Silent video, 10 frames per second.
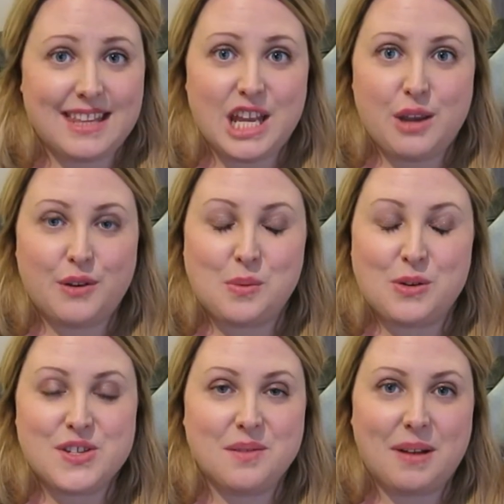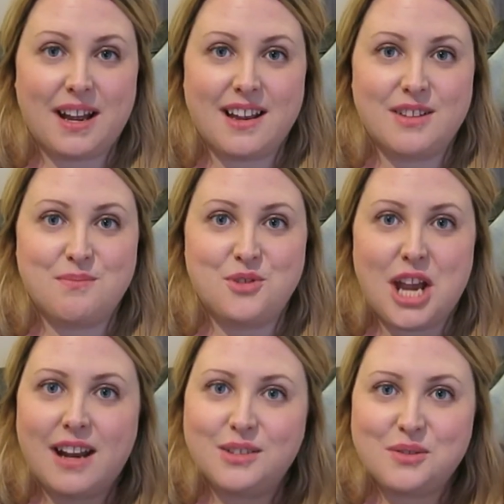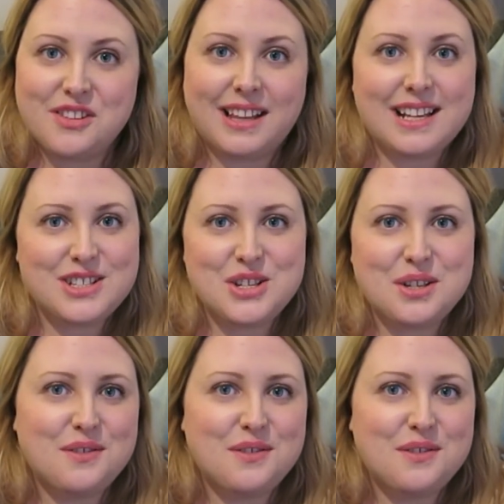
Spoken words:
Thank you for watching my channel over the last year,